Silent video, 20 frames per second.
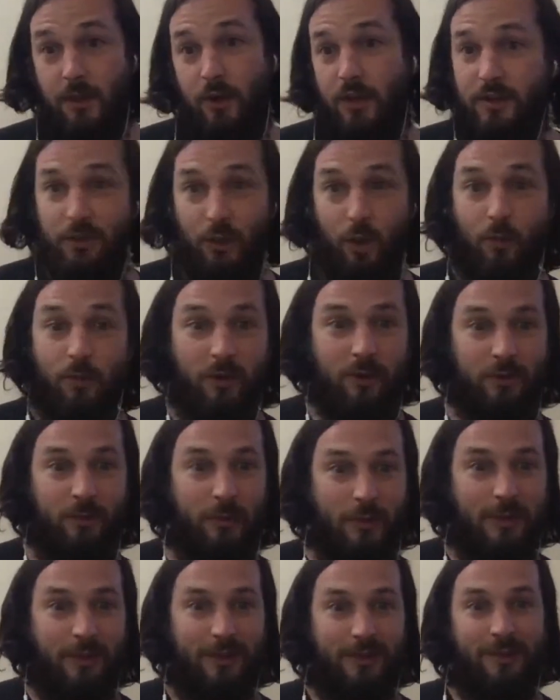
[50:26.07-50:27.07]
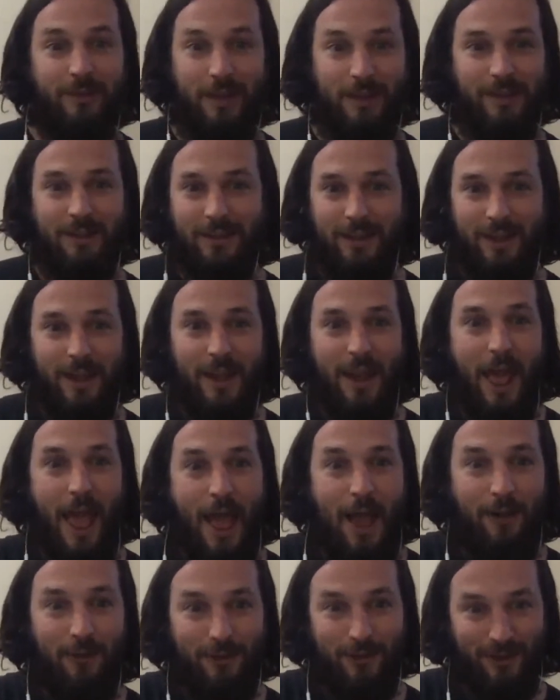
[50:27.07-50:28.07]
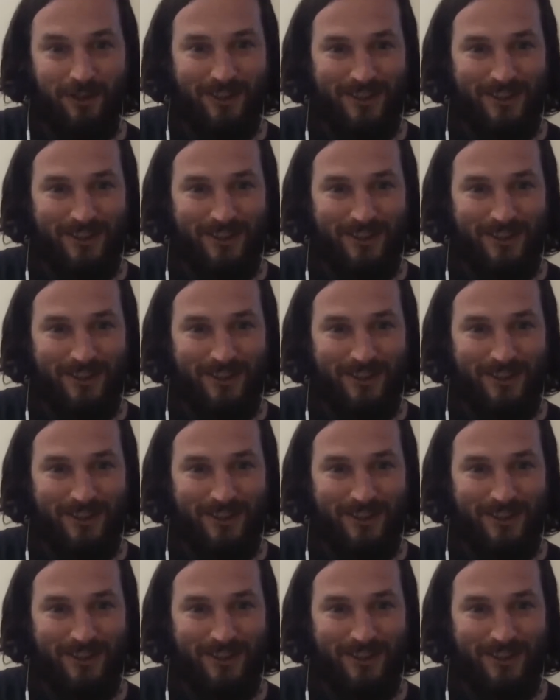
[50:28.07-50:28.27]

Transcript: it's almost been an hour.